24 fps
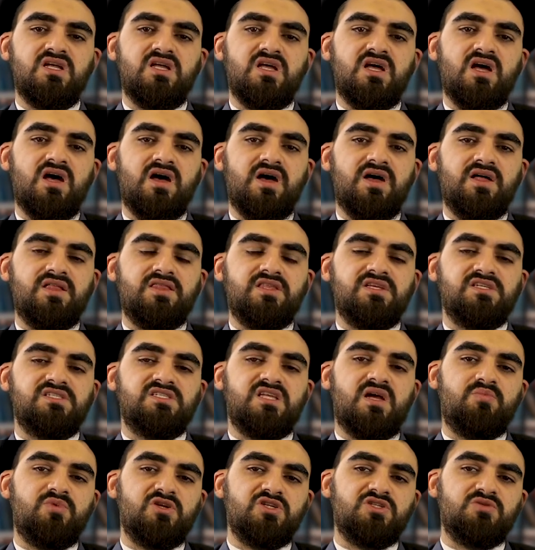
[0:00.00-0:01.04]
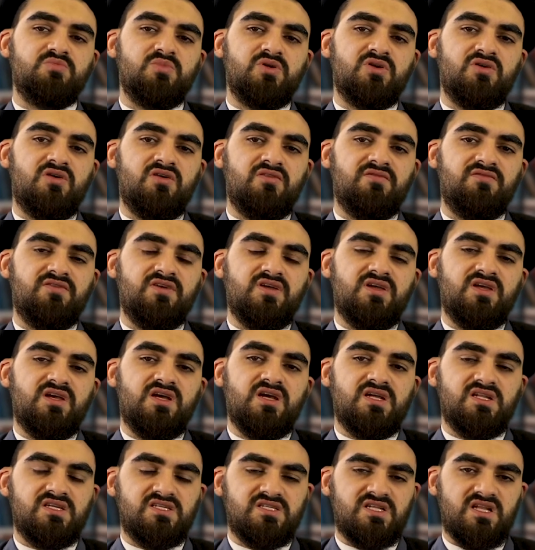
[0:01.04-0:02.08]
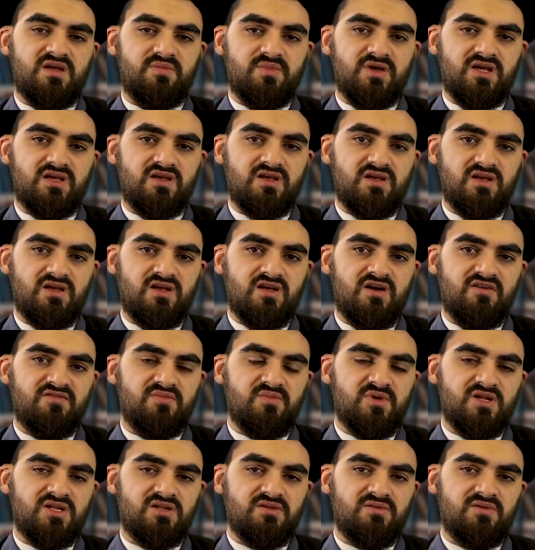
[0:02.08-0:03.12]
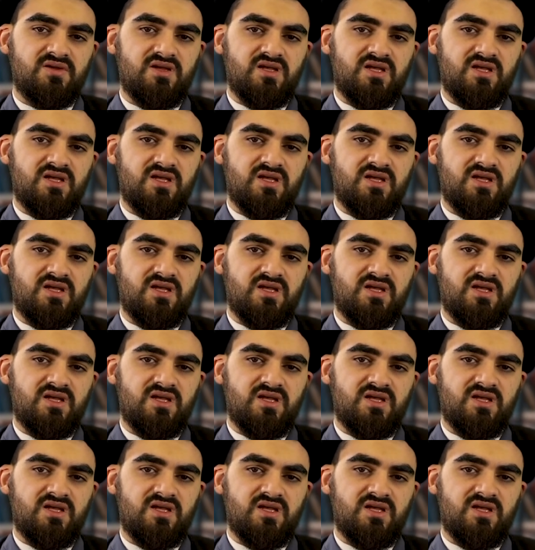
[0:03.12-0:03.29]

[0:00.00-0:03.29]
the establishment of an Islamic government